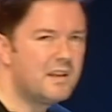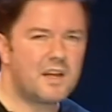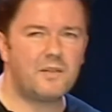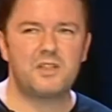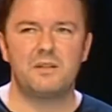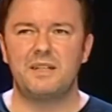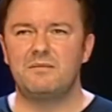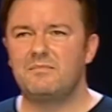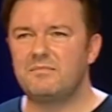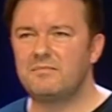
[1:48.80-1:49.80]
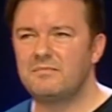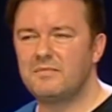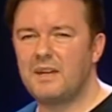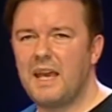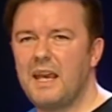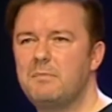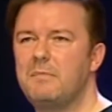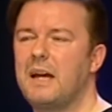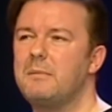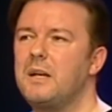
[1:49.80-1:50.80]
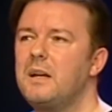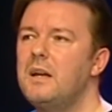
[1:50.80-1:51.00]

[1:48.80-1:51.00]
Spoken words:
covers you in egg magma.